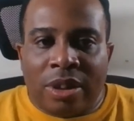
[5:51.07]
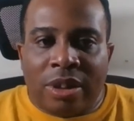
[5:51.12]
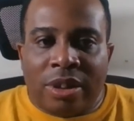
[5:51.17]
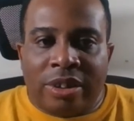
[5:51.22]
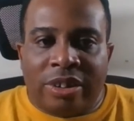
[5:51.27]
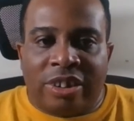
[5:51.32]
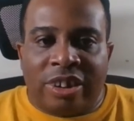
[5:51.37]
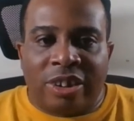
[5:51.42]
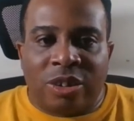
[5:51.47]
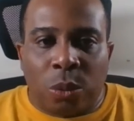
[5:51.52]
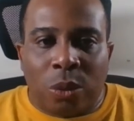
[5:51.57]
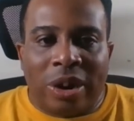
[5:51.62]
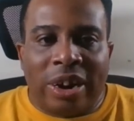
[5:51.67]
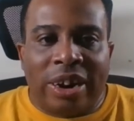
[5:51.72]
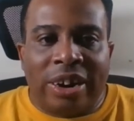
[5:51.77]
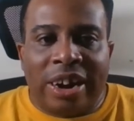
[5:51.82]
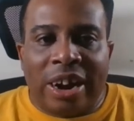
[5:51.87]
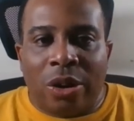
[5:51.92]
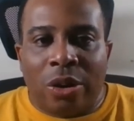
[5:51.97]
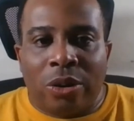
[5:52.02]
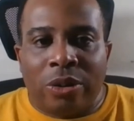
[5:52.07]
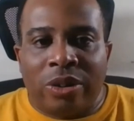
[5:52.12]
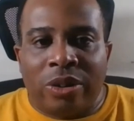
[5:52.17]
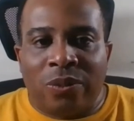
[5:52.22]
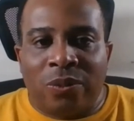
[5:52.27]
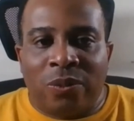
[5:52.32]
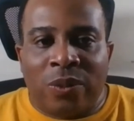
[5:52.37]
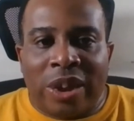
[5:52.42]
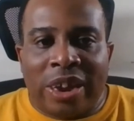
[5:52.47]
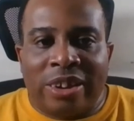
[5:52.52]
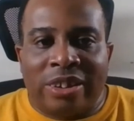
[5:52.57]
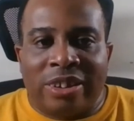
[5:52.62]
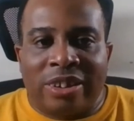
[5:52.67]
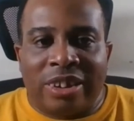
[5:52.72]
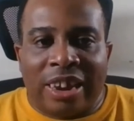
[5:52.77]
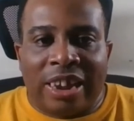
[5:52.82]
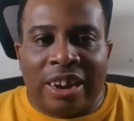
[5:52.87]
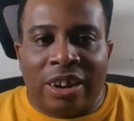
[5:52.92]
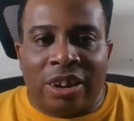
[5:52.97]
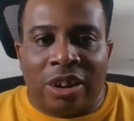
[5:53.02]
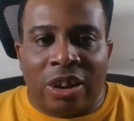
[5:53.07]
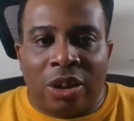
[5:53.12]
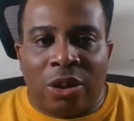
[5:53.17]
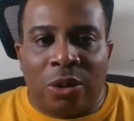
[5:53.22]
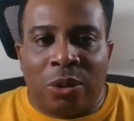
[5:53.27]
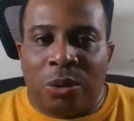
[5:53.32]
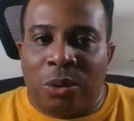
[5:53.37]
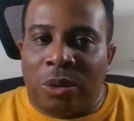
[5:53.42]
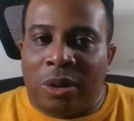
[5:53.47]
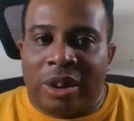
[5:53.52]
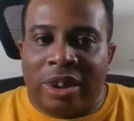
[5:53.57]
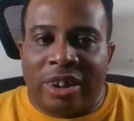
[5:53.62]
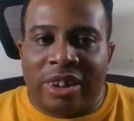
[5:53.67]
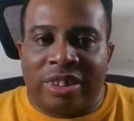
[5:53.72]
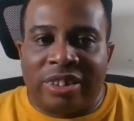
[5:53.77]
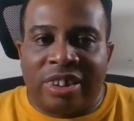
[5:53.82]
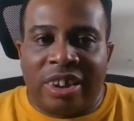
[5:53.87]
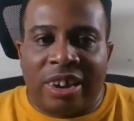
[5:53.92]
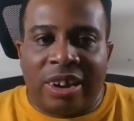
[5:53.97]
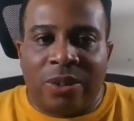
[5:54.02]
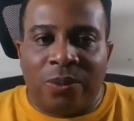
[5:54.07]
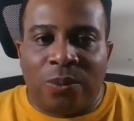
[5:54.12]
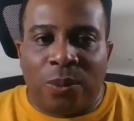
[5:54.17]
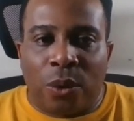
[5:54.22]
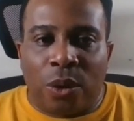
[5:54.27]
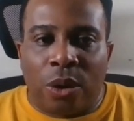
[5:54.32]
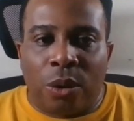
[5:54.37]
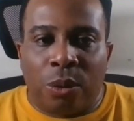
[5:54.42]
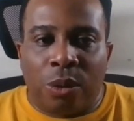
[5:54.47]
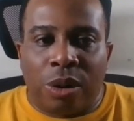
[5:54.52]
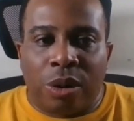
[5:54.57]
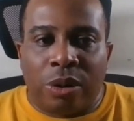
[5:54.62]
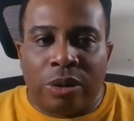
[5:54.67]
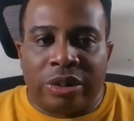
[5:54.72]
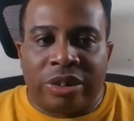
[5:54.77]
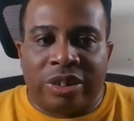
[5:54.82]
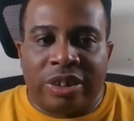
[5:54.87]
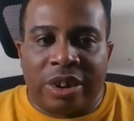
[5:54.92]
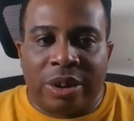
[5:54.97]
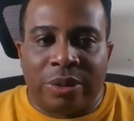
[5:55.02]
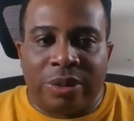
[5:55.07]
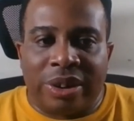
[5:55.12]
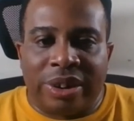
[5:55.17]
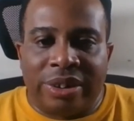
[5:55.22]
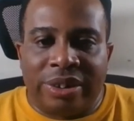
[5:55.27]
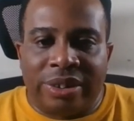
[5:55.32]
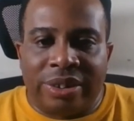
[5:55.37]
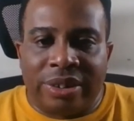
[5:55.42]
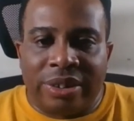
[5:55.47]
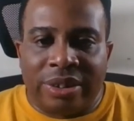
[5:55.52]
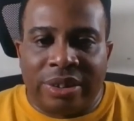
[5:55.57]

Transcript: just winning their own division, let alone contending for a World Series.